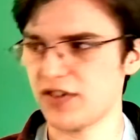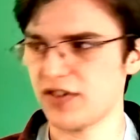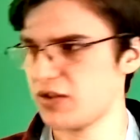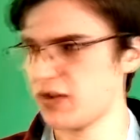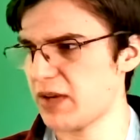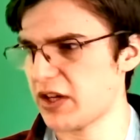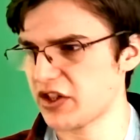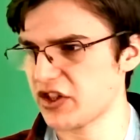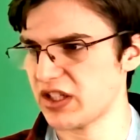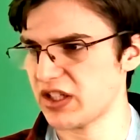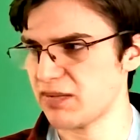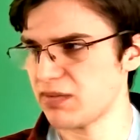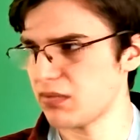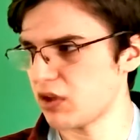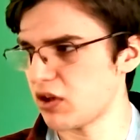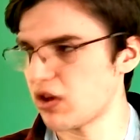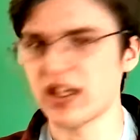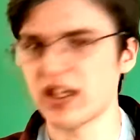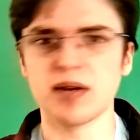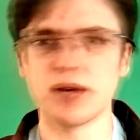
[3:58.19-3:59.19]
especially
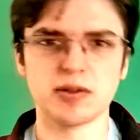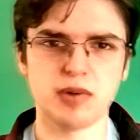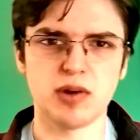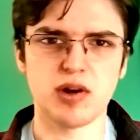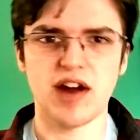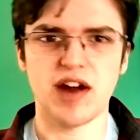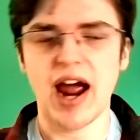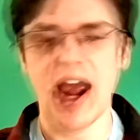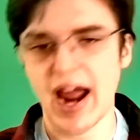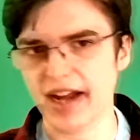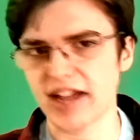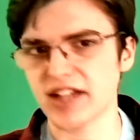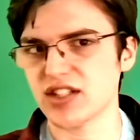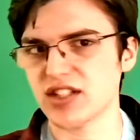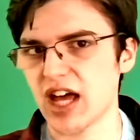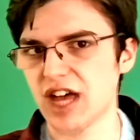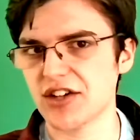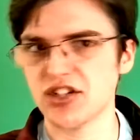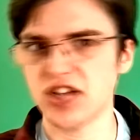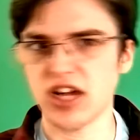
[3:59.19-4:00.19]
learning that it was more of a
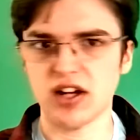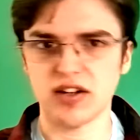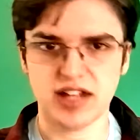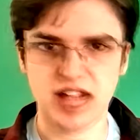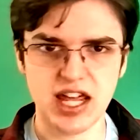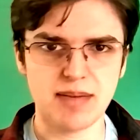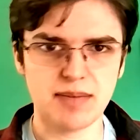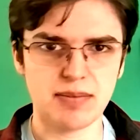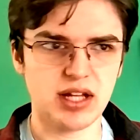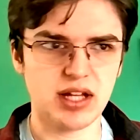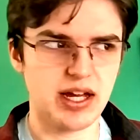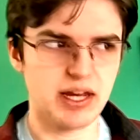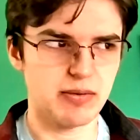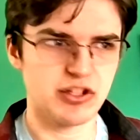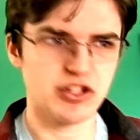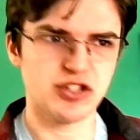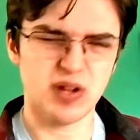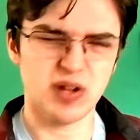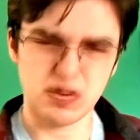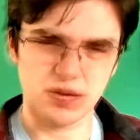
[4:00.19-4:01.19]
hack-and-slash style gameplay,
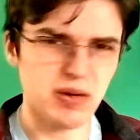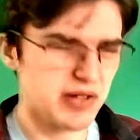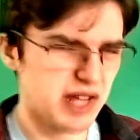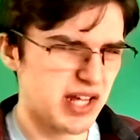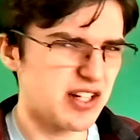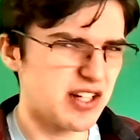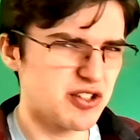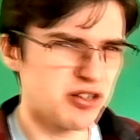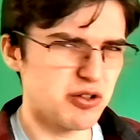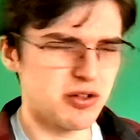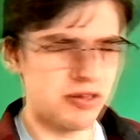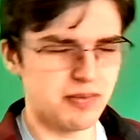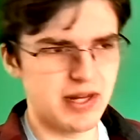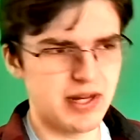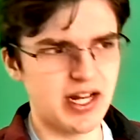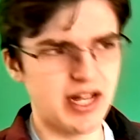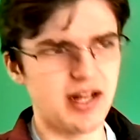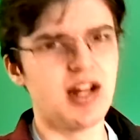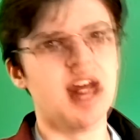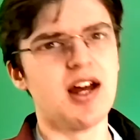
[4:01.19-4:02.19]
which I'll get into in a
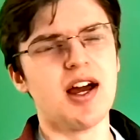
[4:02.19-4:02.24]
minute.